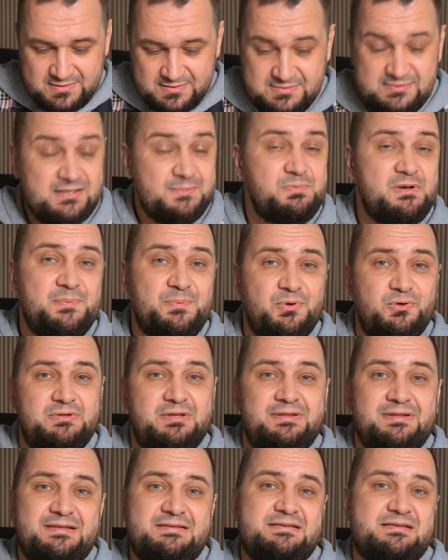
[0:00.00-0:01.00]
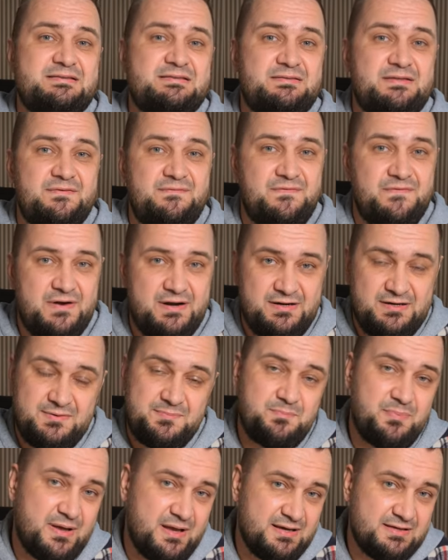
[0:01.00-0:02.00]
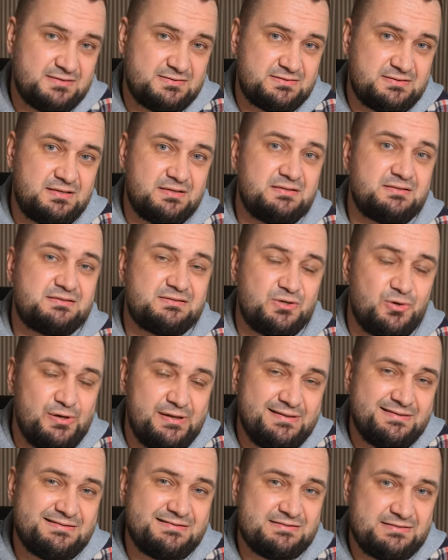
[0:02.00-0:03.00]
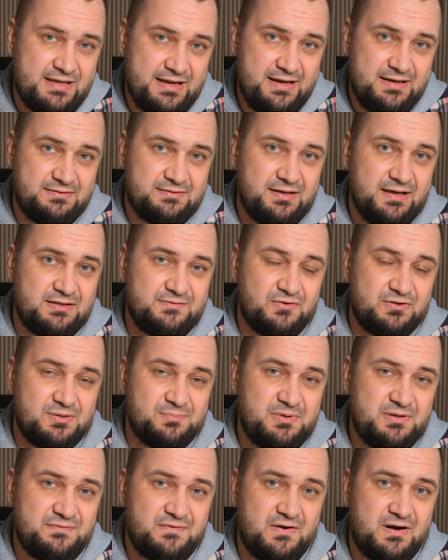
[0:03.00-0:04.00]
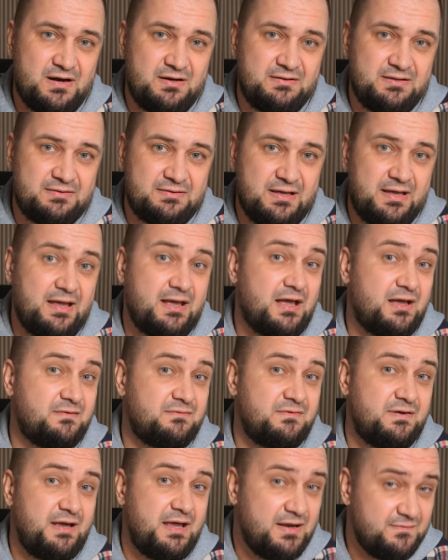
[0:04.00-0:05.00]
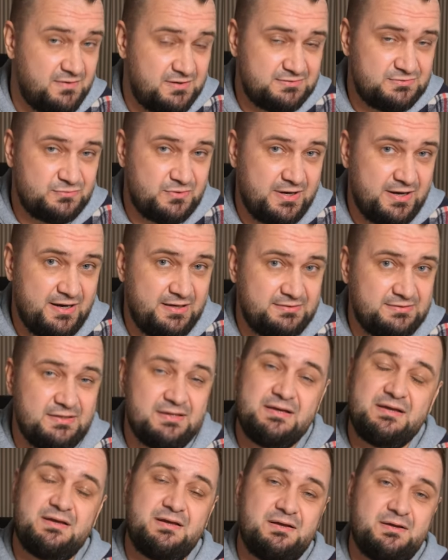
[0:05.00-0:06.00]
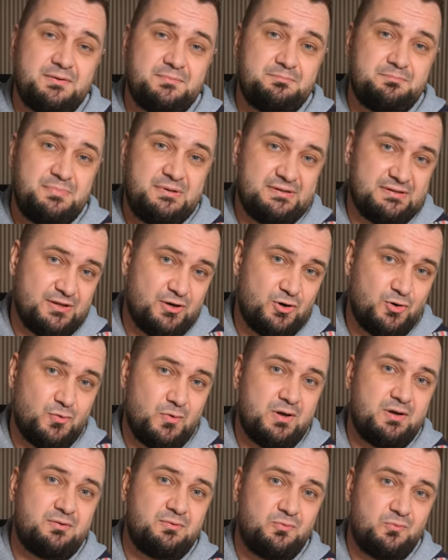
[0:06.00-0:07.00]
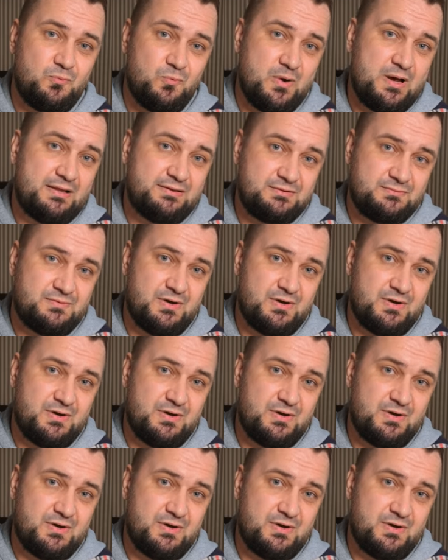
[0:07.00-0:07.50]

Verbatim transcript: Simply put, this is the very best solid state headphone amplifier that I have ever tried below one